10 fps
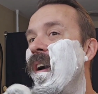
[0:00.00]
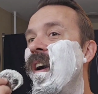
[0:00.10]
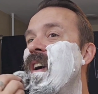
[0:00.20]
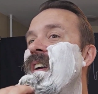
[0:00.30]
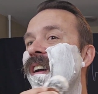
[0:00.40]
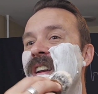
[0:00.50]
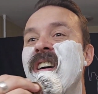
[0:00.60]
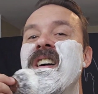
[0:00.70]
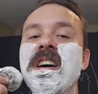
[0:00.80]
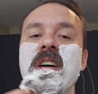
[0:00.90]
All right.
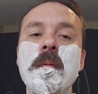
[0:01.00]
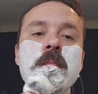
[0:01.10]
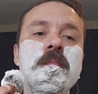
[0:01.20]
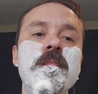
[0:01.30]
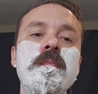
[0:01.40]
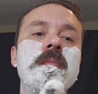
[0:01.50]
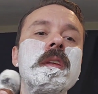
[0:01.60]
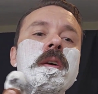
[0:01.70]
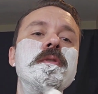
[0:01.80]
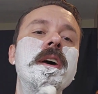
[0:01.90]
Um,
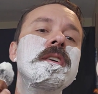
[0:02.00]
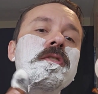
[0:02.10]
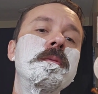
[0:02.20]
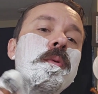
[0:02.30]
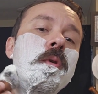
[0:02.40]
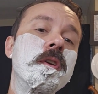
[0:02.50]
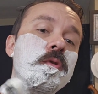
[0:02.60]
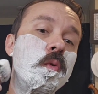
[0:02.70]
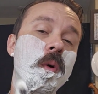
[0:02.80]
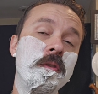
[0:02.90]
he was actually born
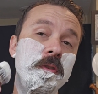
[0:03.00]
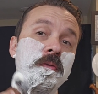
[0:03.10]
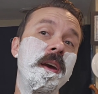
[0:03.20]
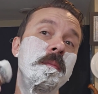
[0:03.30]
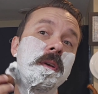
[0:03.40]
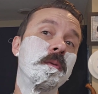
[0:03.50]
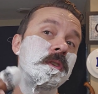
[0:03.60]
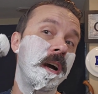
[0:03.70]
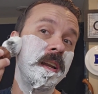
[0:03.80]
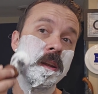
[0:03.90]
into a wealthy family,
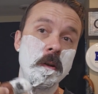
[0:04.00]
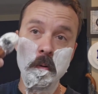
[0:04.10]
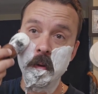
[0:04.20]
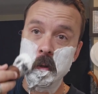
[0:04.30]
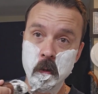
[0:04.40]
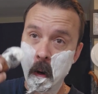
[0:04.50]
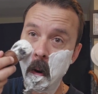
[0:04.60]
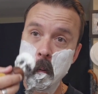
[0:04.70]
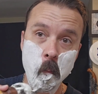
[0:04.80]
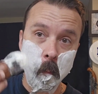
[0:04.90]
which I didn't know this.
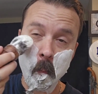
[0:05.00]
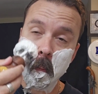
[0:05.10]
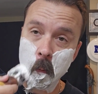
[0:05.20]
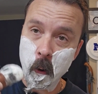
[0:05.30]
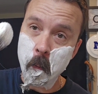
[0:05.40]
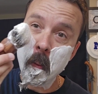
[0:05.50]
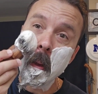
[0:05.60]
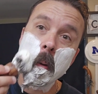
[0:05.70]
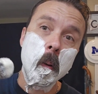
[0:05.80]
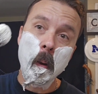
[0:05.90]
Okay.
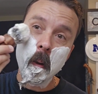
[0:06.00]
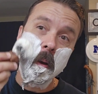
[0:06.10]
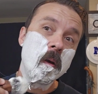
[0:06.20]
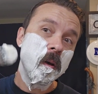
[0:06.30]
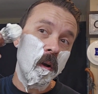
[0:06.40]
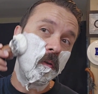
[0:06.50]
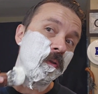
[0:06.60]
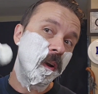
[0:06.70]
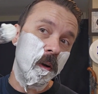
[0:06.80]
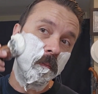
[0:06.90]
Go
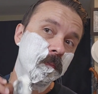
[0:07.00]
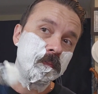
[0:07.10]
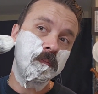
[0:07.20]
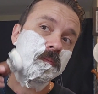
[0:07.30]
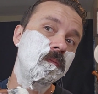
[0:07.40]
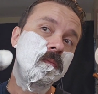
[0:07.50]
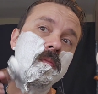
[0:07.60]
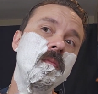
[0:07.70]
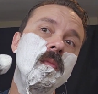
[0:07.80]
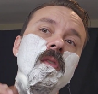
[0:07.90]
figure.
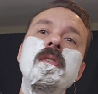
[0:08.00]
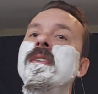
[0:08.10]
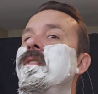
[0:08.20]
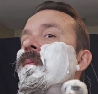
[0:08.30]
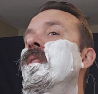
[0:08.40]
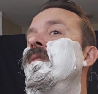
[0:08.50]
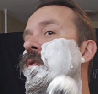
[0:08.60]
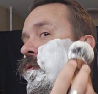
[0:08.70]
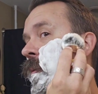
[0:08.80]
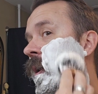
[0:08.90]
It's like some of the
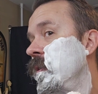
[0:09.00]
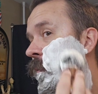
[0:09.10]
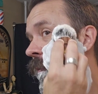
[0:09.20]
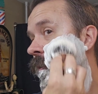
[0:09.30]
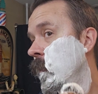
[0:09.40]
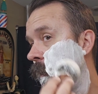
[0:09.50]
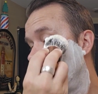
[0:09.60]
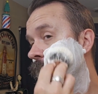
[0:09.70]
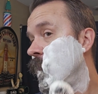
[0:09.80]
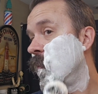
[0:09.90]
douchebags I went to
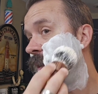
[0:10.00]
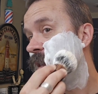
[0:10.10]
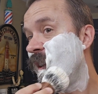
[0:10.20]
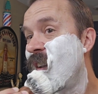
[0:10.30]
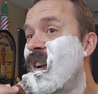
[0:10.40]
high school with.